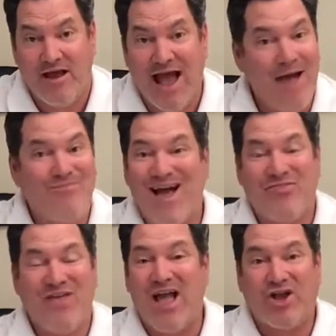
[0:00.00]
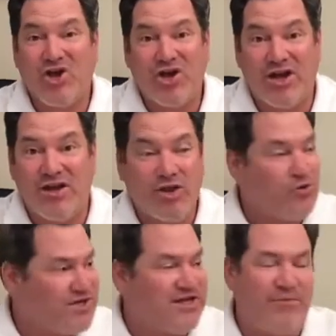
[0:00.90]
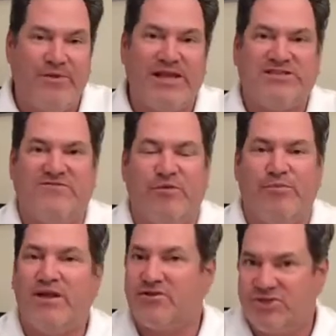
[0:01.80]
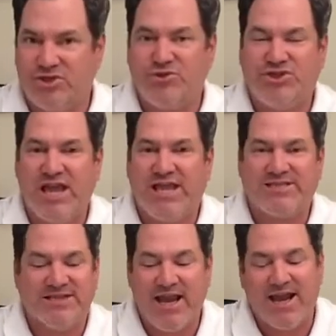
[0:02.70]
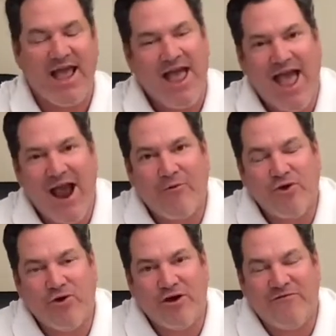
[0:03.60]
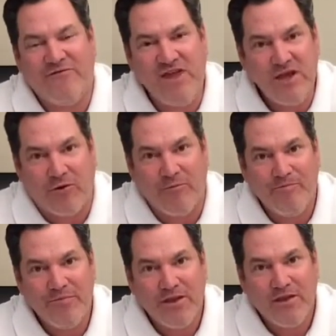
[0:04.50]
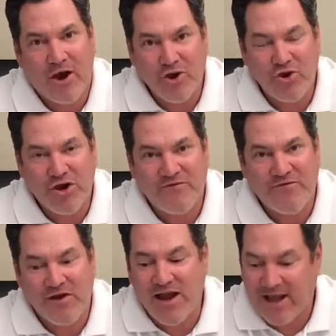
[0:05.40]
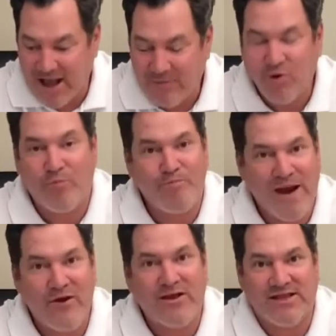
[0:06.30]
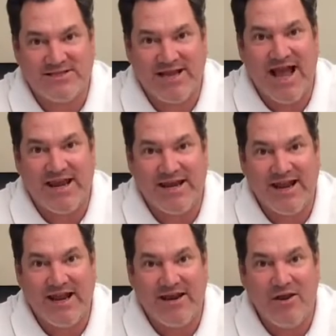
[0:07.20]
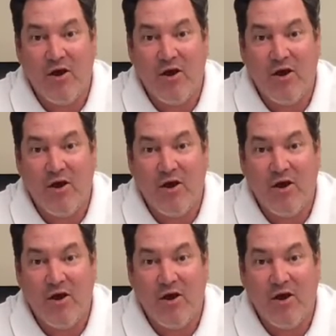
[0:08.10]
I'm not that good. You teed up against Phil Mickelson, you shake his hand. How are you going to feel? Are you going to feel like I'm going to bury this guy today?